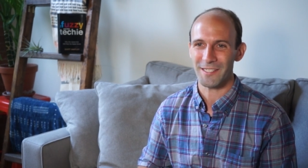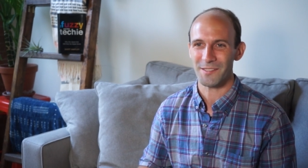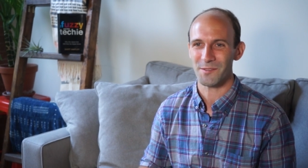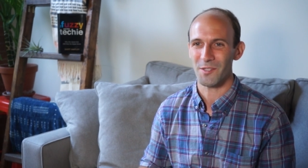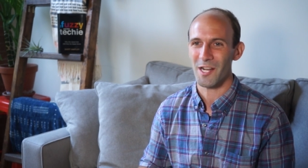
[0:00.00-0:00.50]

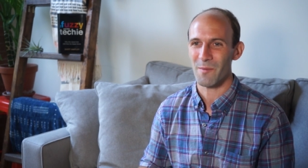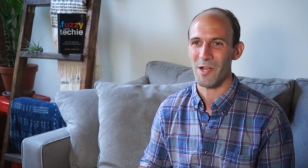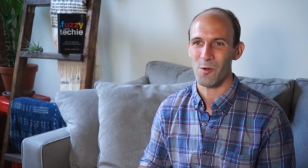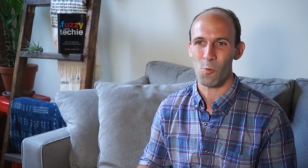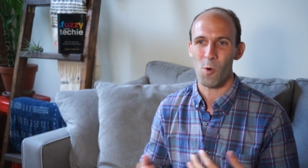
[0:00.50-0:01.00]
It's not
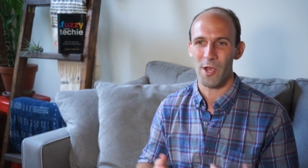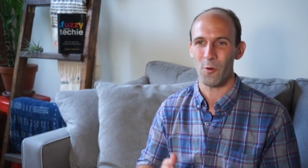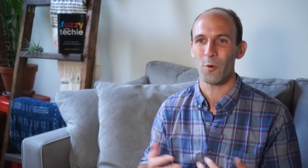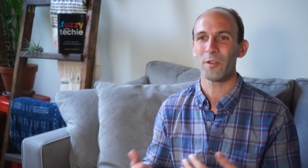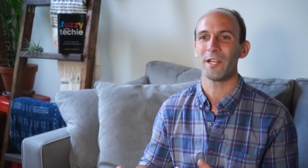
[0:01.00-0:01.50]
about one
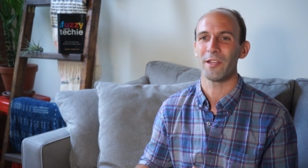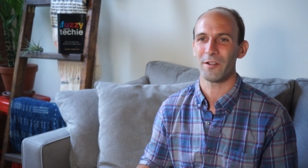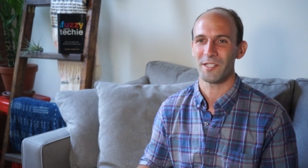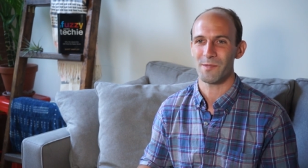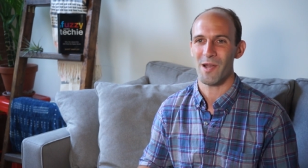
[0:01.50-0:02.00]
or the other.
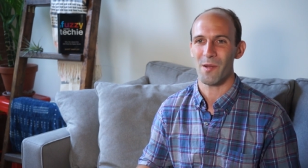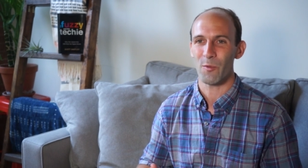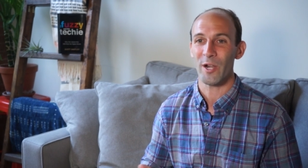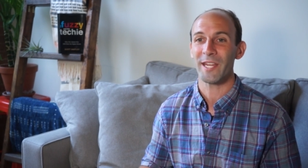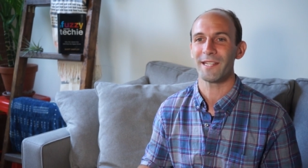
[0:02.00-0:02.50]
It's about
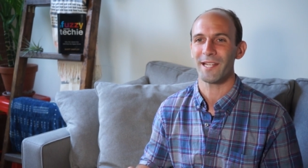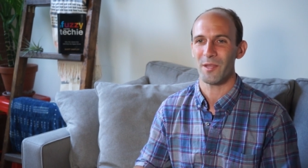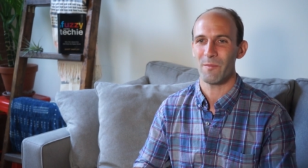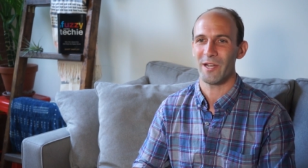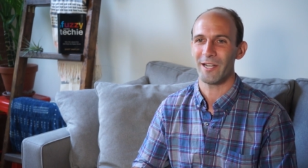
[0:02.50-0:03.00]
breaking down
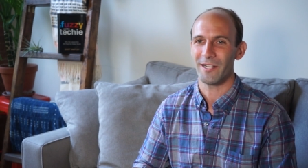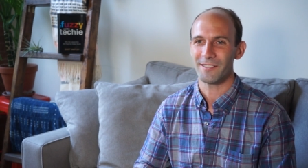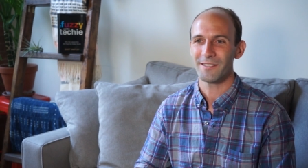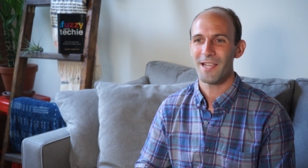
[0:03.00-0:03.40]
the barriers